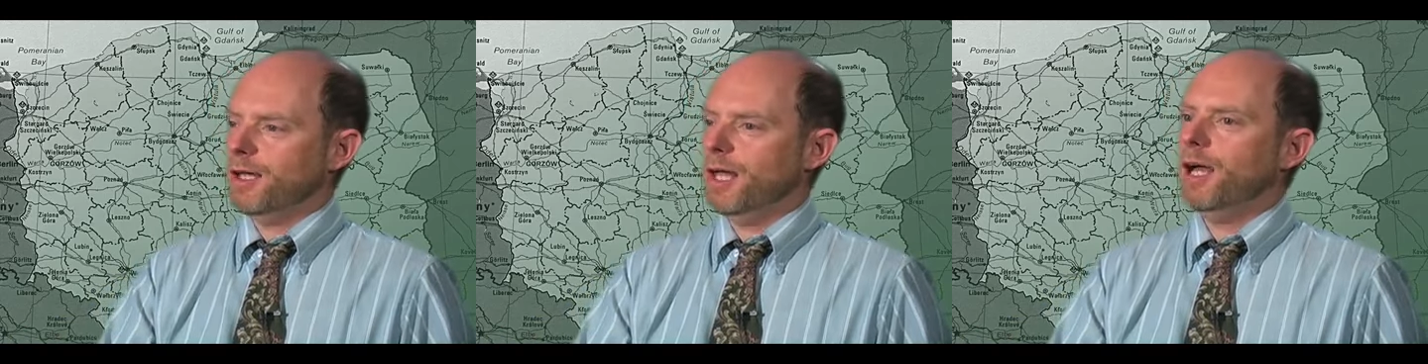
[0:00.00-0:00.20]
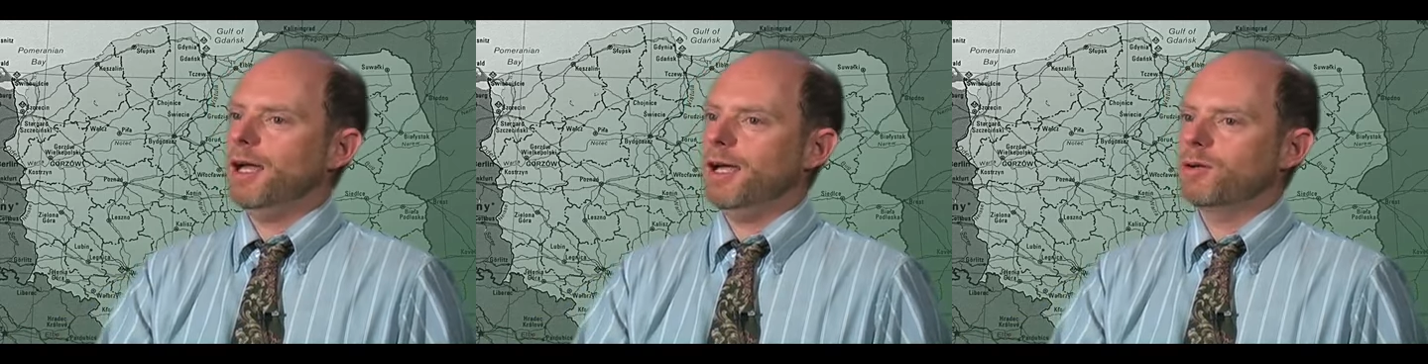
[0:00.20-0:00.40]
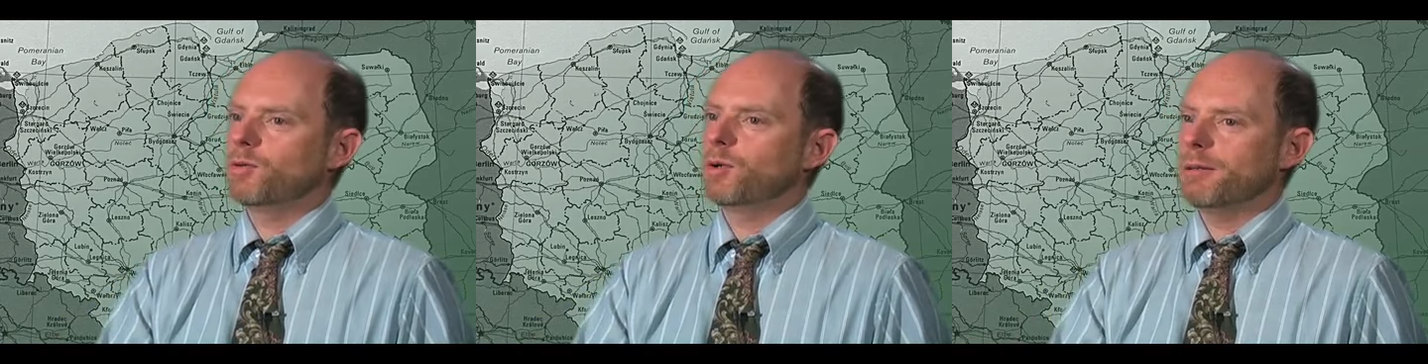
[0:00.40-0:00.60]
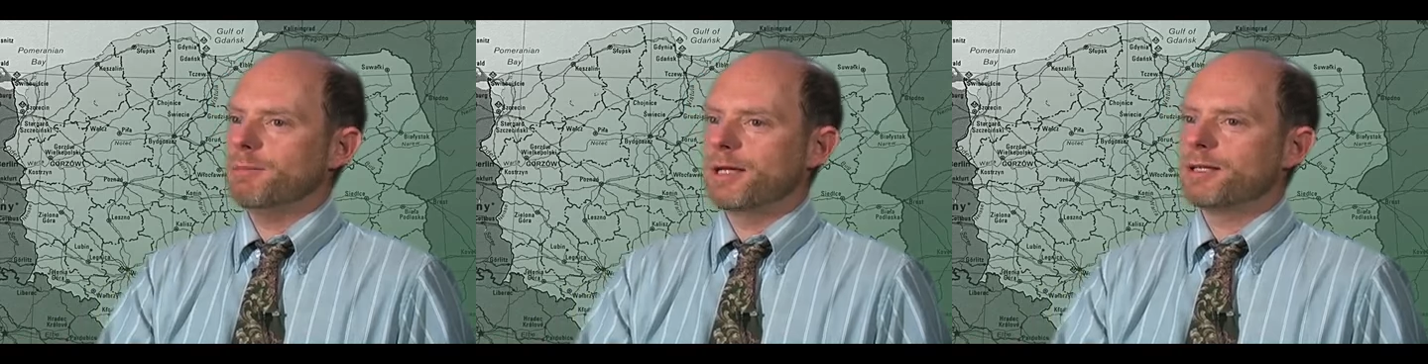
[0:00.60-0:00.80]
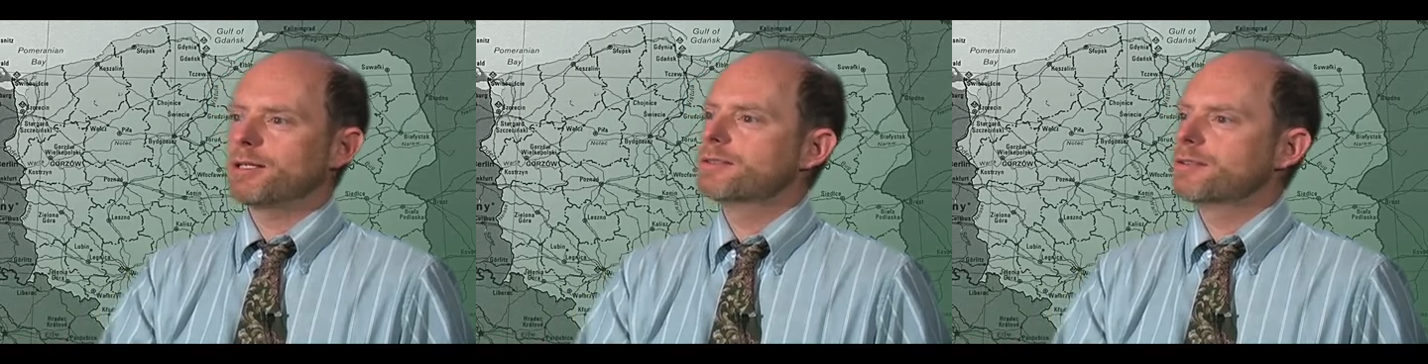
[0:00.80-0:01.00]
line where he
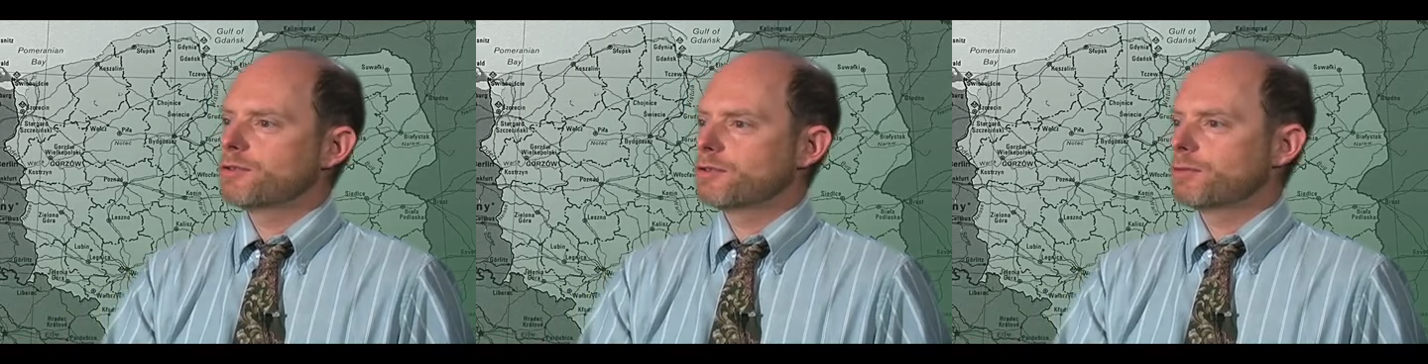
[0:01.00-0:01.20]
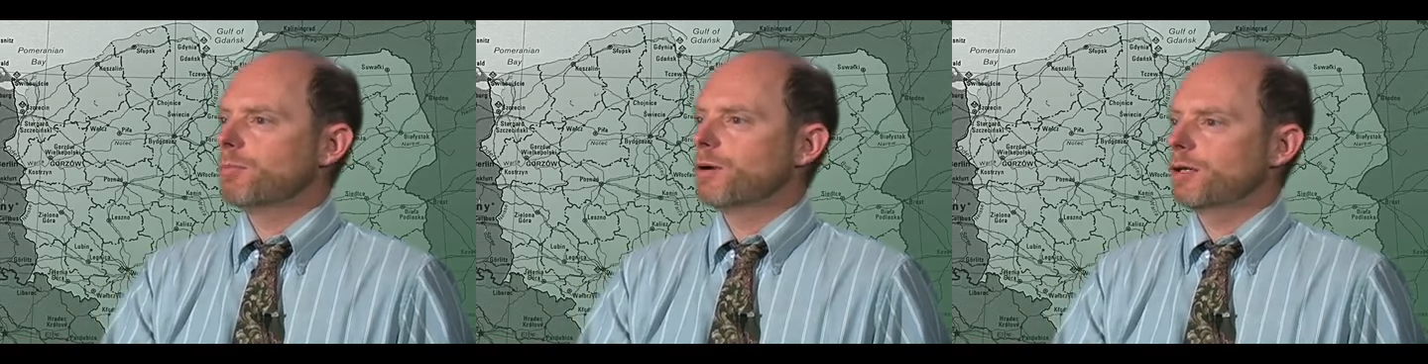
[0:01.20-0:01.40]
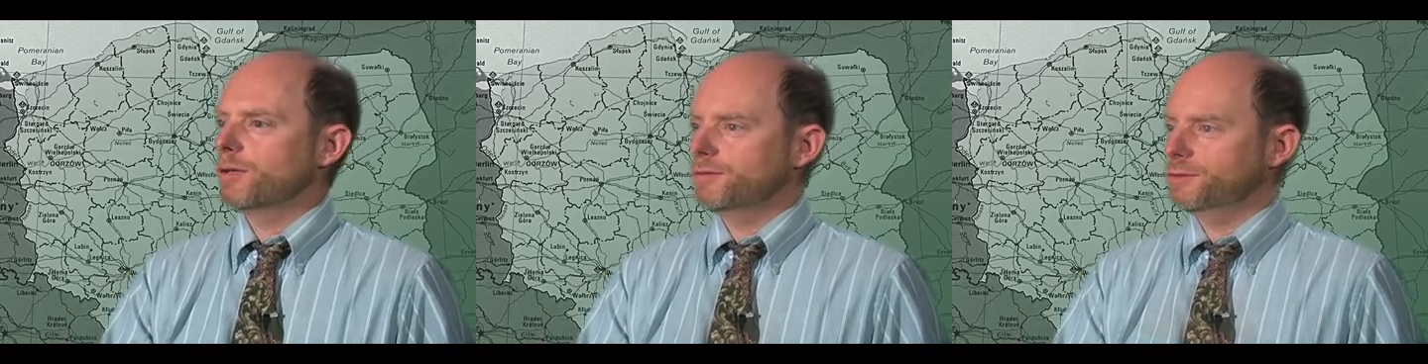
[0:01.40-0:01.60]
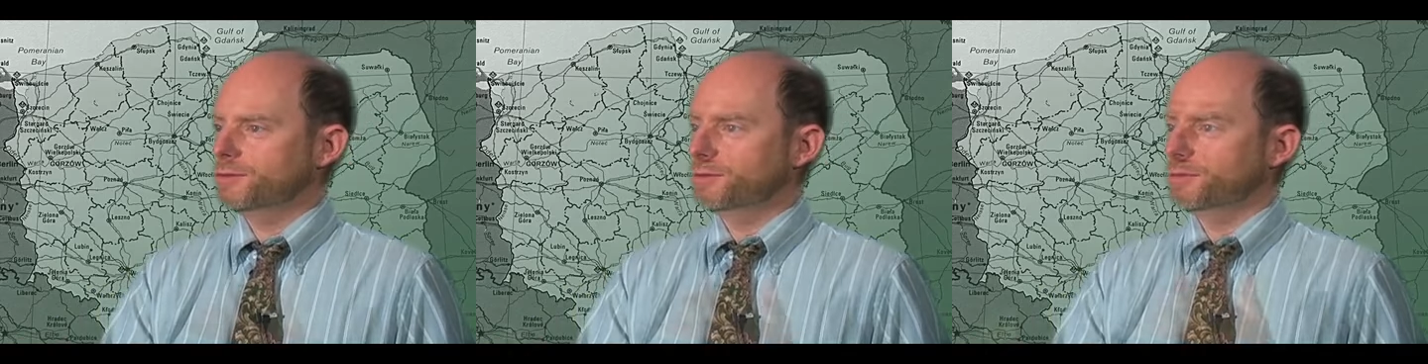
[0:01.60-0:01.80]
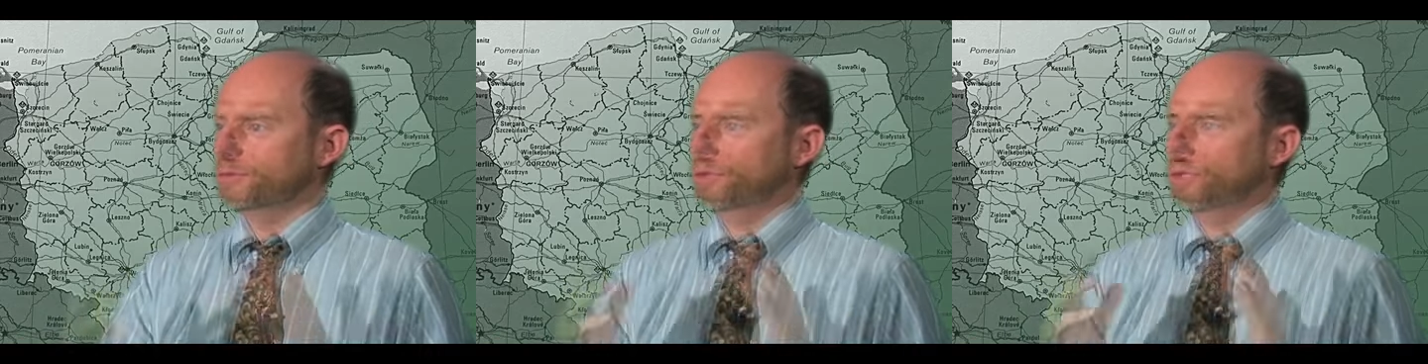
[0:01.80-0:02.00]
mentions the
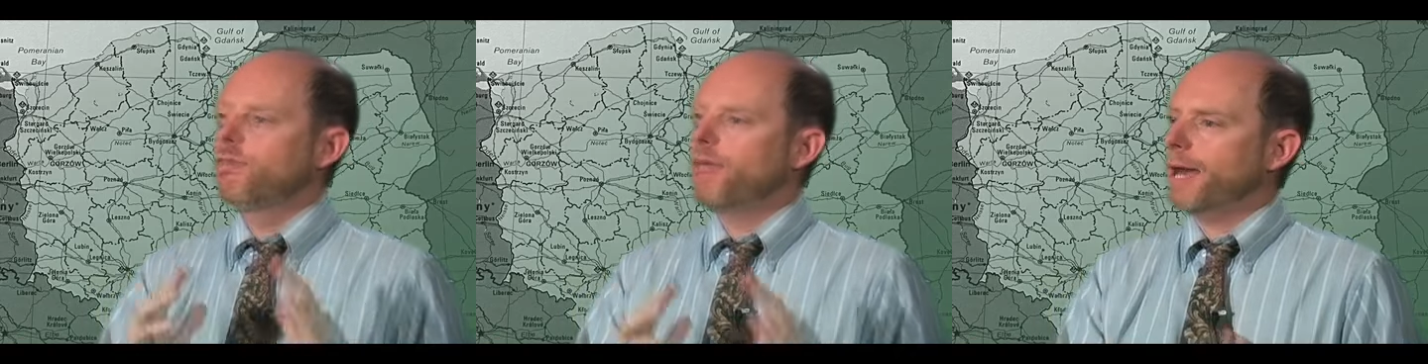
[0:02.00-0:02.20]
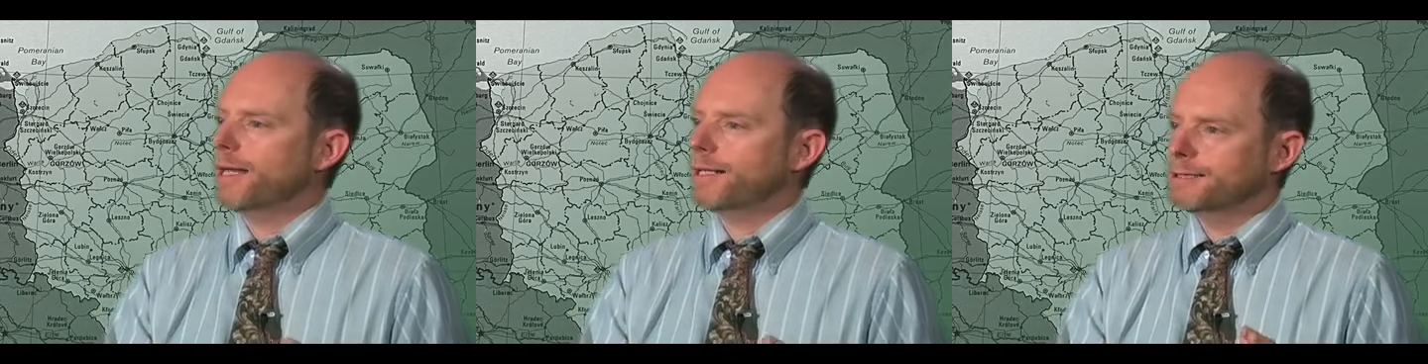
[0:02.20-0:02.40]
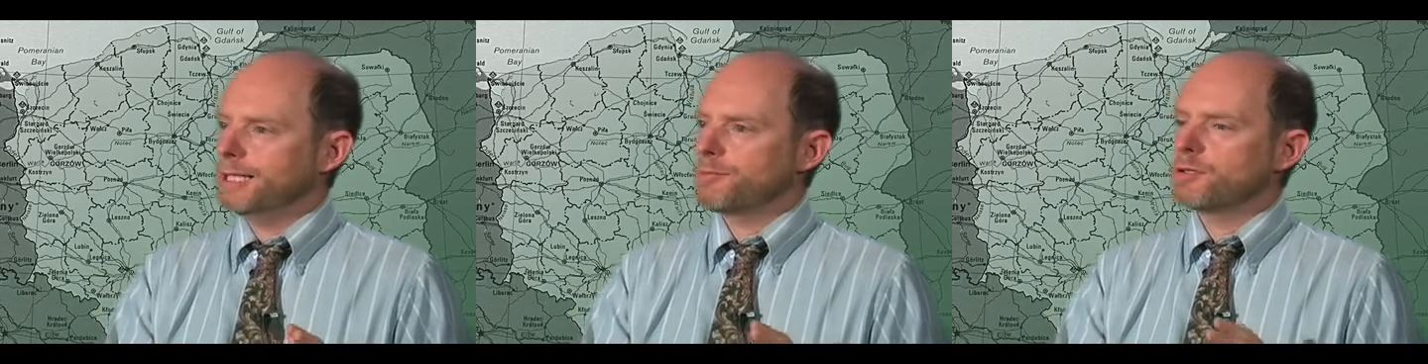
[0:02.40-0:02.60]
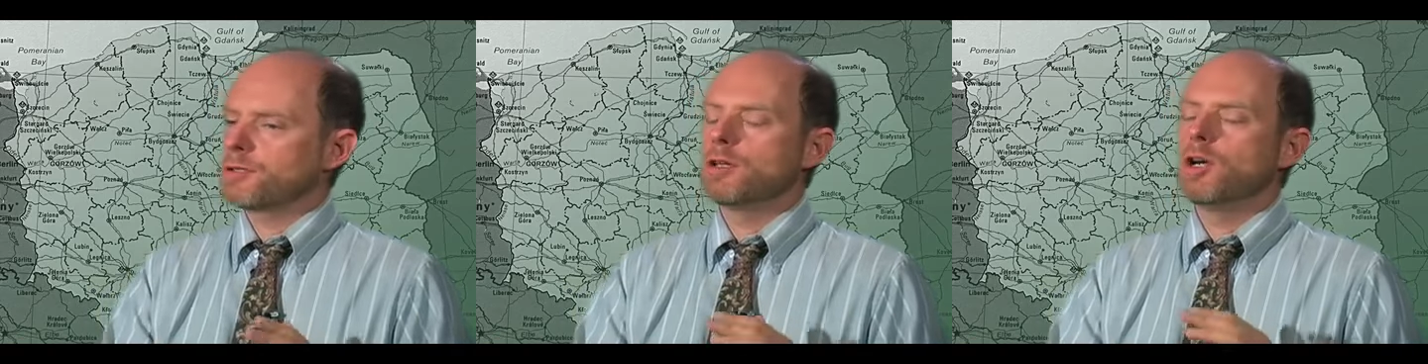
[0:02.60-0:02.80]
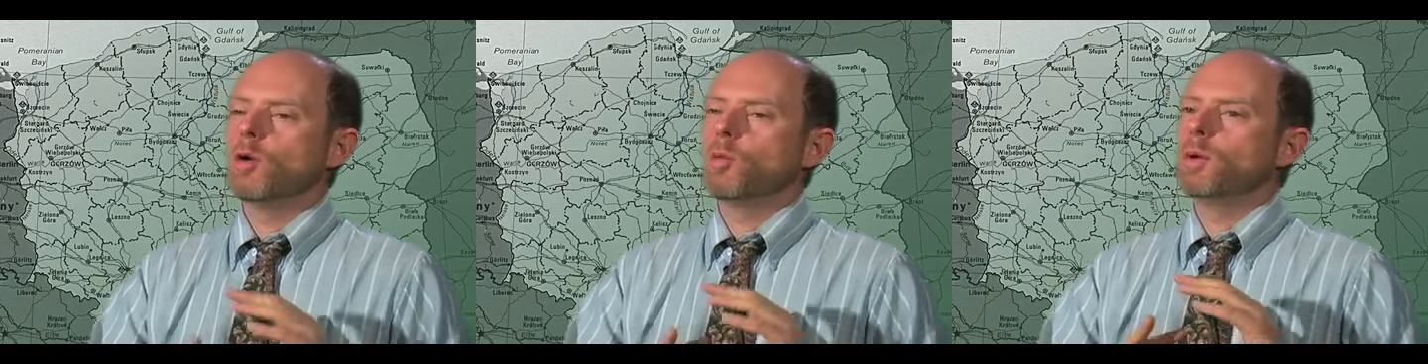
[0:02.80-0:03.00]
Smurfs, with that exception,